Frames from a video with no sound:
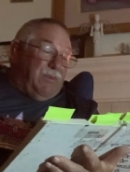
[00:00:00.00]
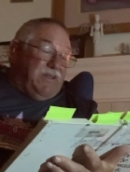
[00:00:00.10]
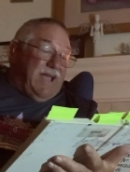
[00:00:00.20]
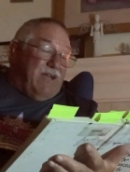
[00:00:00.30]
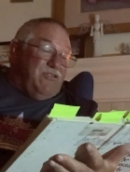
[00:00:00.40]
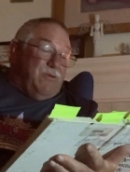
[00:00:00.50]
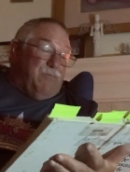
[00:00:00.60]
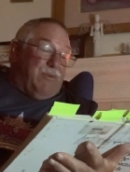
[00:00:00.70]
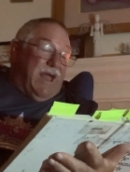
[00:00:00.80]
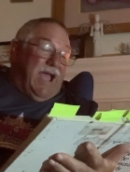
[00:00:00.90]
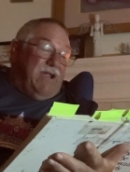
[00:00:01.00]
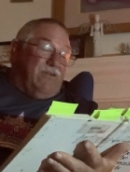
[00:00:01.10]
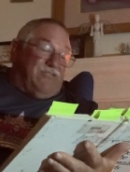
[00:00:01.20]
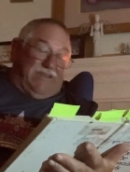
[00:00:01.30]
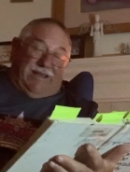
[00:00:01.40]
put down your
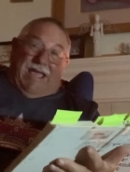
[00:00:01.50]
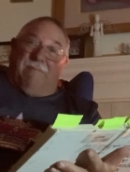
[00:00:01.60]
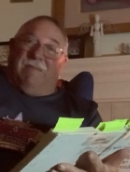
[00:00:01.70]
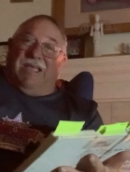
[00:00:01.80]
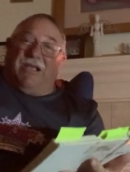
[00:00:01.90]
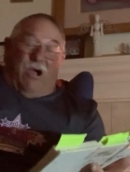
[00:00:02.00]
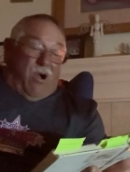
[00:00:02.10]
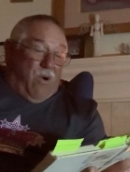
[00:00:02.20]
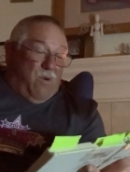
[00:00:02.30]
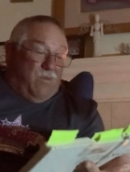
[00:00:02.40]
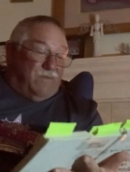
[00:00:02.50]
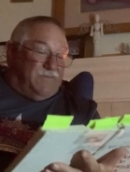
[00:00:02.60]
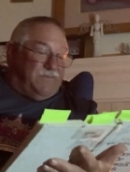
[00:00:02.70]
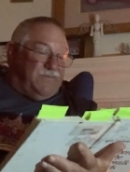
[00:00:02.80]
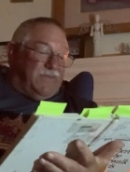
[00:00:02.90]
pliers and let me go.
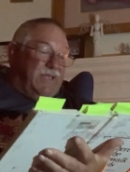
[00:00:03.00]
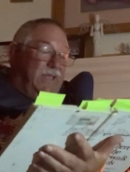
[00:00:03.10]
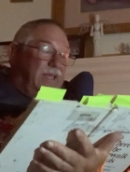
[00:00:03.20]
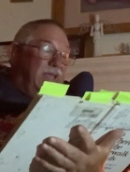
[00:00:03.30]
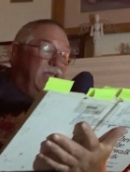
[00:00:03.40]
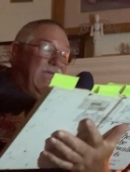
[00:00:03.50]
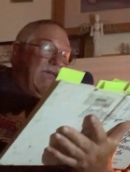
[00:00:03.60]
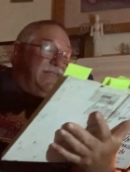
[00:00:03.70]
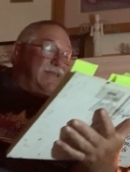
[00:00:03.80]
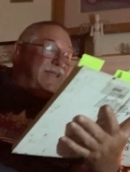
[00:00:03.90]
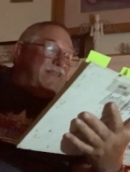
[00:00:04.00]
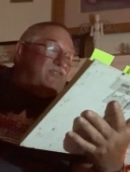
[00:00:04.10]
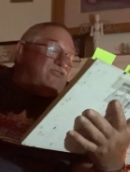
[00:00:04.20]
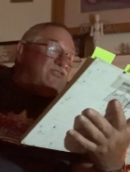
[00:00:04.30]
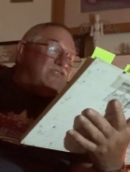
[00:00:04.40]
And the
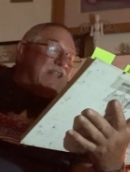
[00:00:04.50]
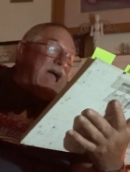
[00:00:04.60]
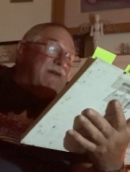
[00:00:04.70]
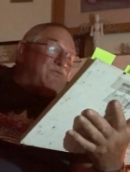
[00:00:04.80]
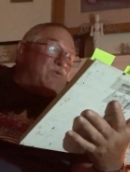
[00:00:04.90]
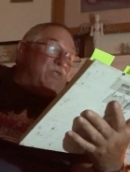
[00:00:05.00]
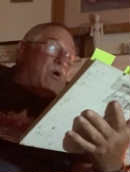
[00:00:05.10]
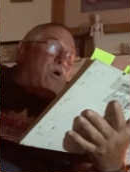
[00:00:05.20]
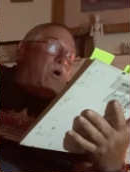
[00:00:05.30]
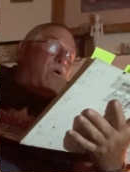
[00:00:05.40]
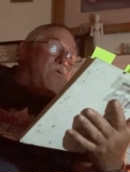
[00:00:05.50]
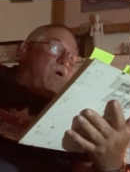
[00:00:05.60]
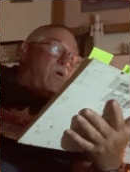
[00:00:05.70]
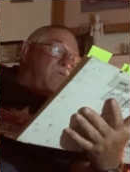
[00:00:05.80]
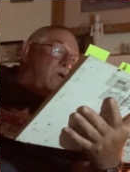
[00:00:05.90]
dentist just laughed with a ho,
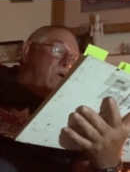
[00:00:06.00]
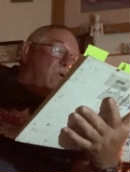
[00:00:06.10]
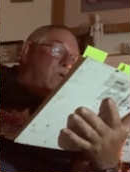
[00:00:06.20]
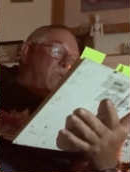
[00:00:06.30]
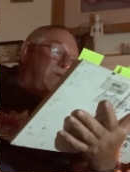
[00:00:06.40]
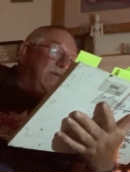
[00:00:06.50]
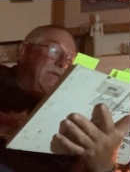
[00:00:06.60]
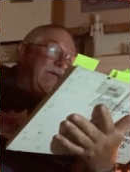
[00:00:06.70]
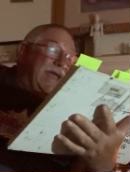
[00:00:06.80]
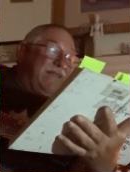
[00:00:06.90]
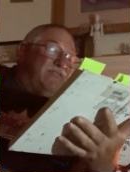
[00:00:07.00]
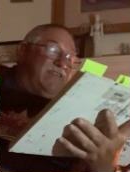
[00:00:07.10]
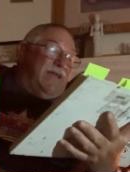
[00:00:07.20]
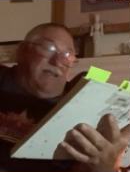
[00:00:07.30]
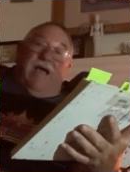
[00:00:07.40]
ho, ho. And he
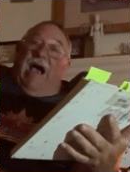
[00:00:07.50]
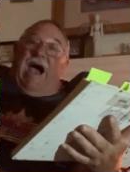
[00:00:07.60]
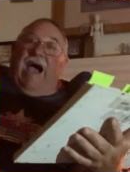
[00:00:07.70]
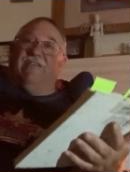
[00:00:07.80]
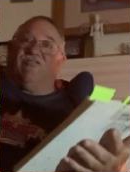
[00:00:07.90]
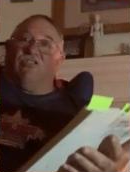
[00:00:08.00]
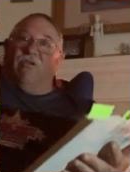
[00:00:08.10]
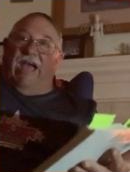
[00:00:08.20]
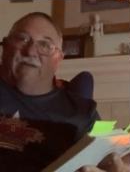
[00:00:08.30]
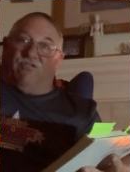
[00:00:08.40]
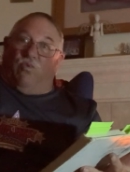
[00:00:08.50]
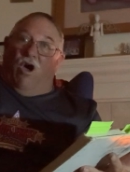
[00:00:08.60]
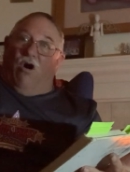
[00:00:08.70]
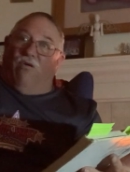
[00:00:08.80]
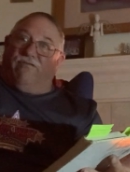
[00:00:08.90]
said, I still have
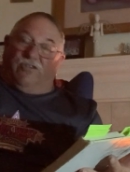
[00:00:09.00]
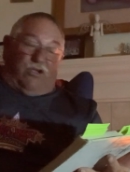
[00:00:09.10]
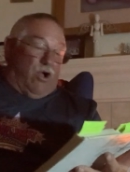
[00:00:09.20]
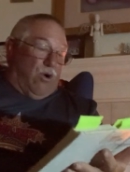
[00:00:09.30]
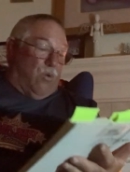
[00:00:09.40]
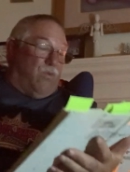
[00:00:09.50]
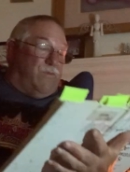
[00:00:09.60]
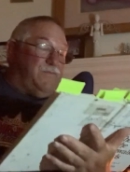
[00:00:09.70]
12 to go.